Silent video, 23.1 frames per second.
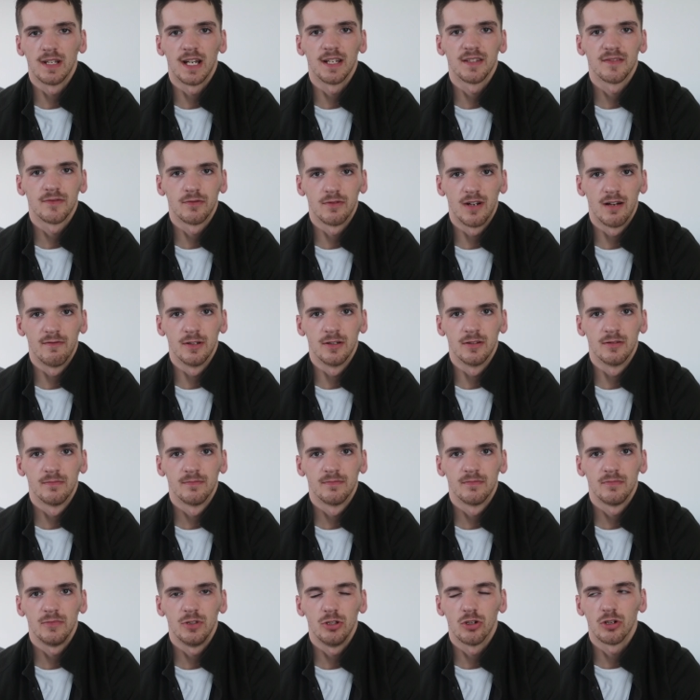last forever.
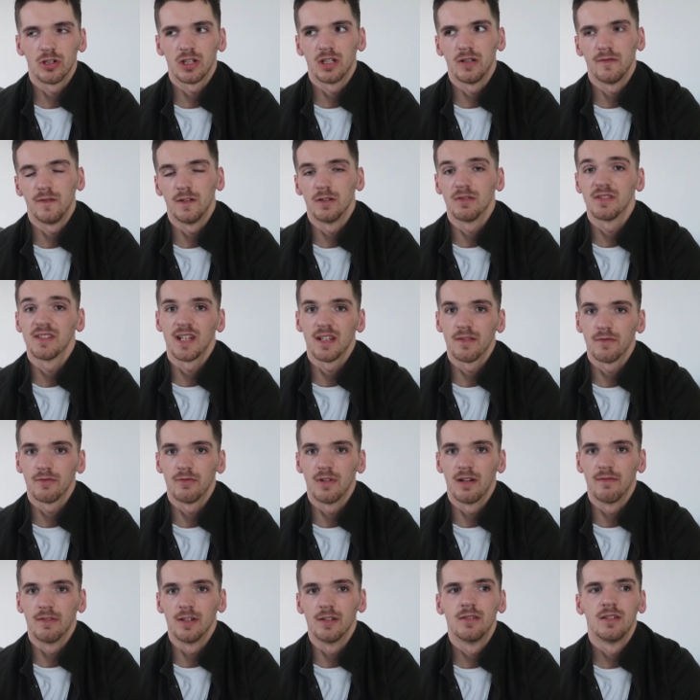You're not going to feel sad
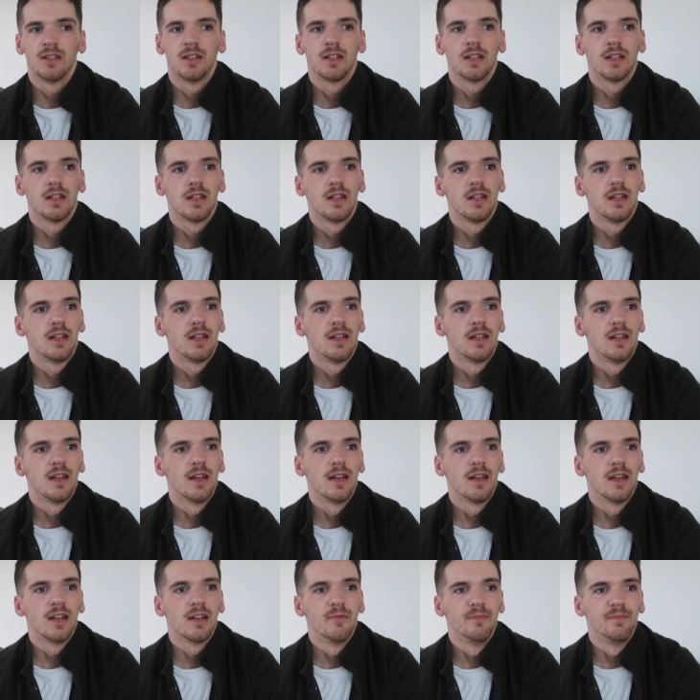forever.
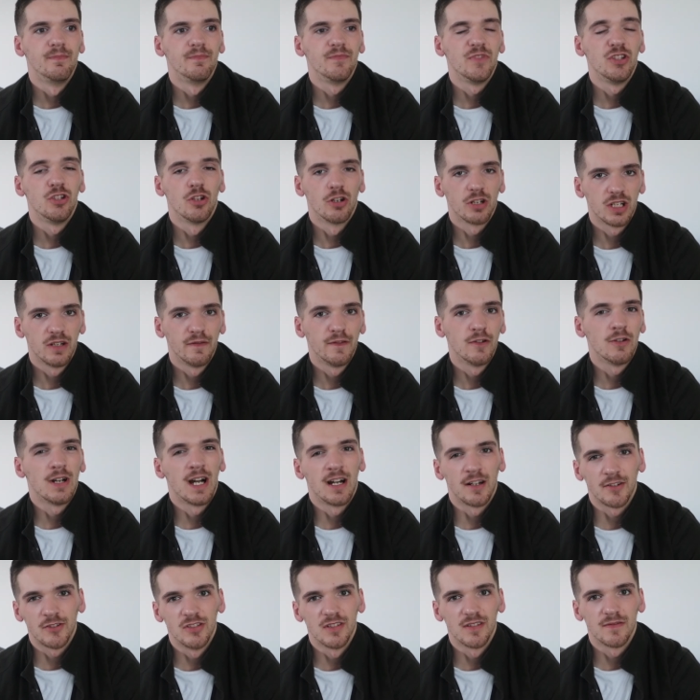You're not going to feel
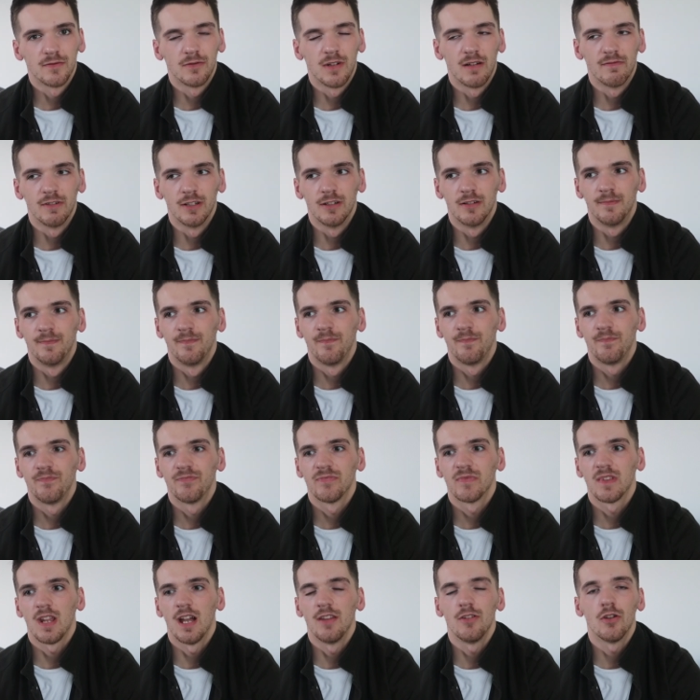anxious forever.
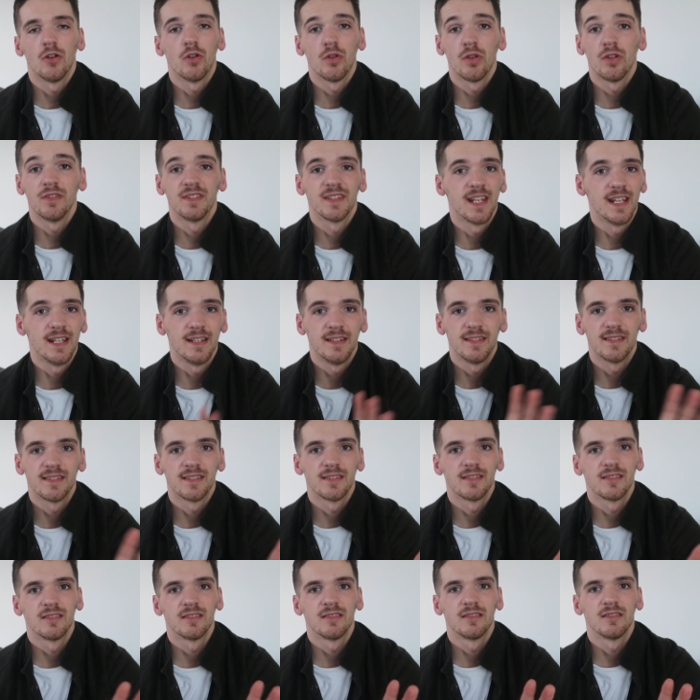And all those
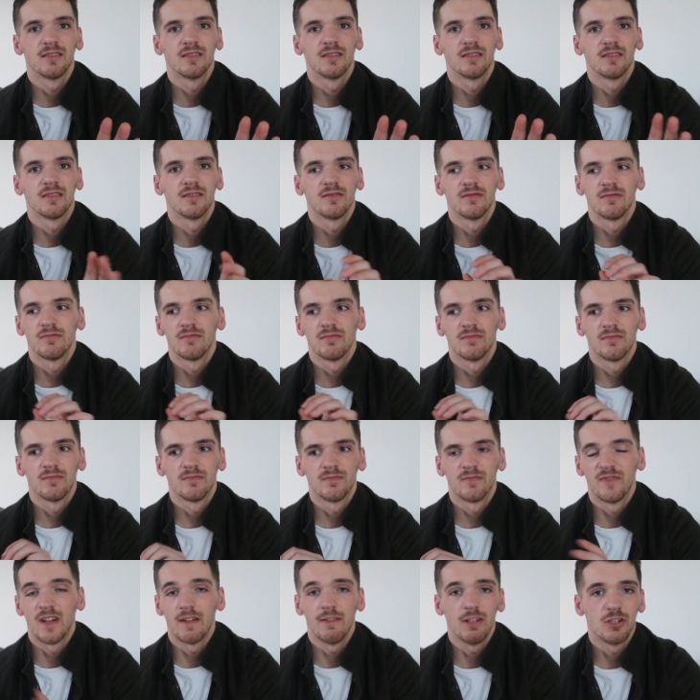things,
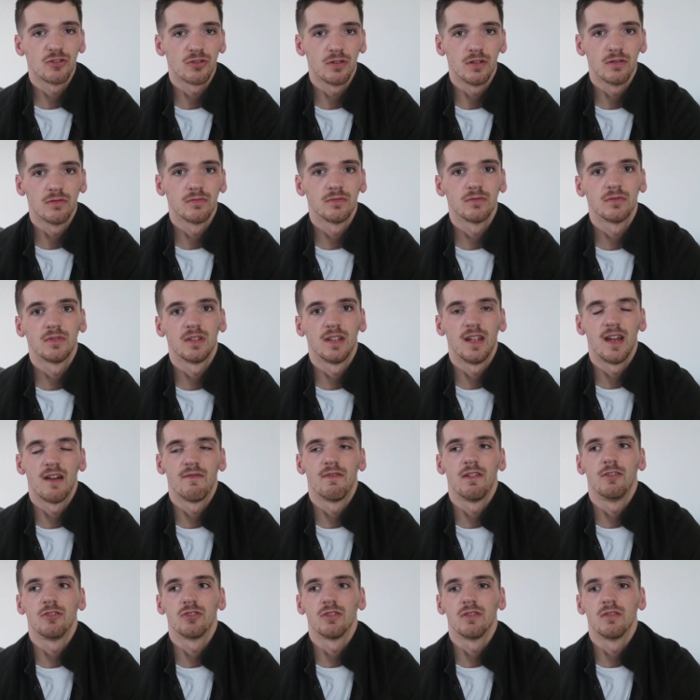very true, they are
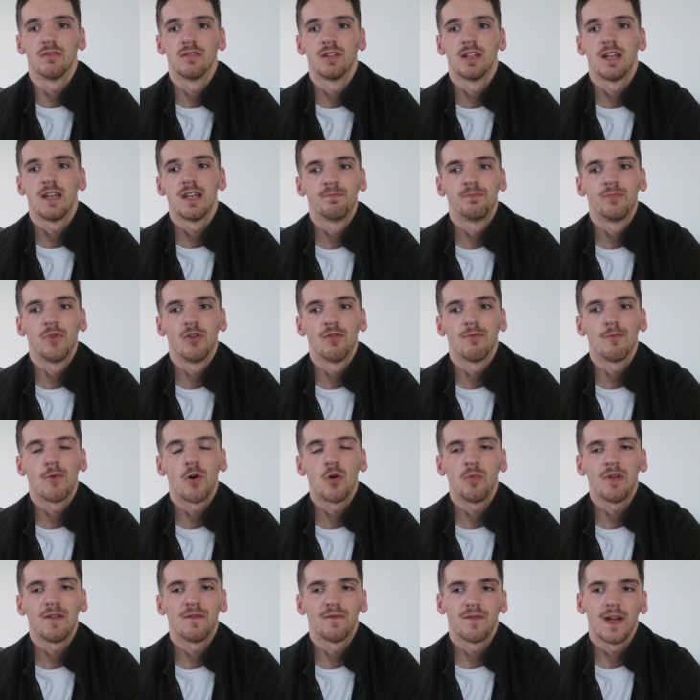very true. But
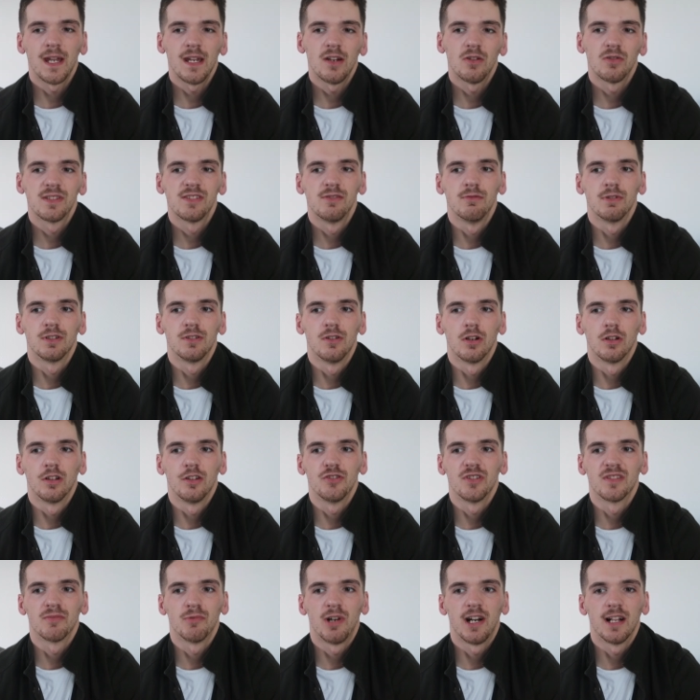what we fail to
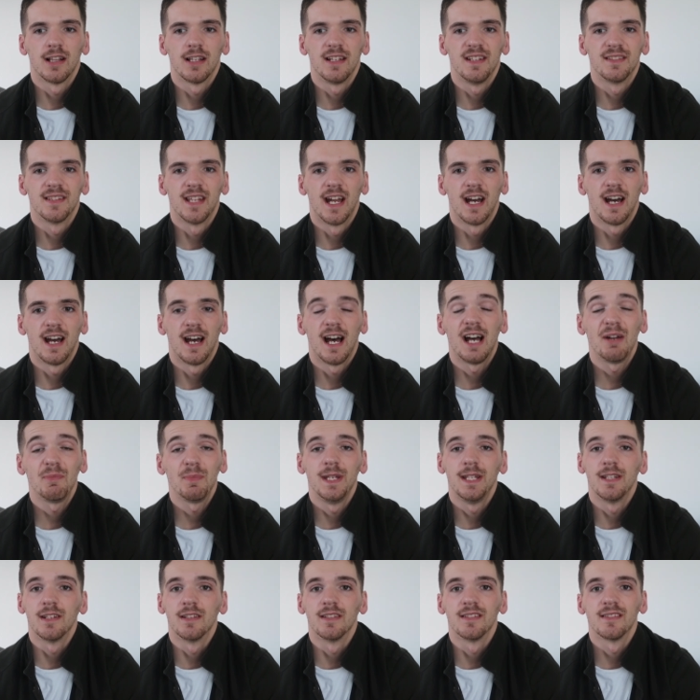acknowledge as well is that
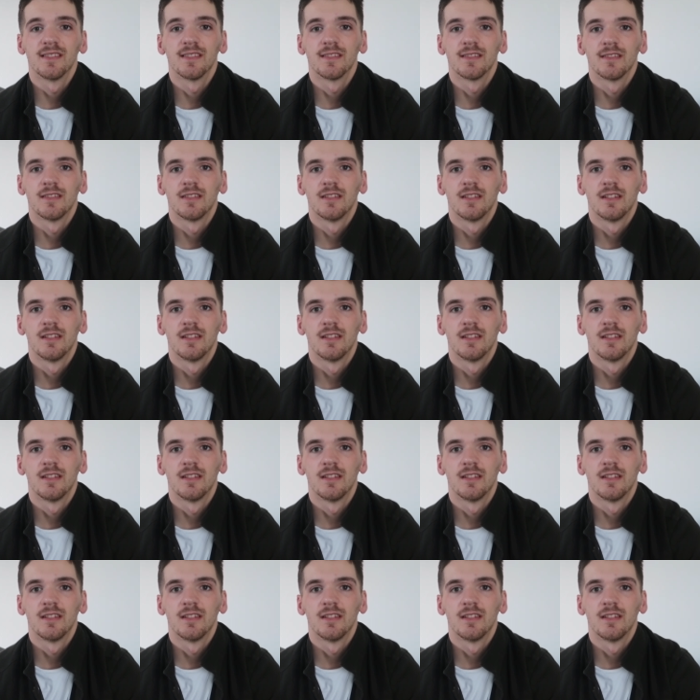happiness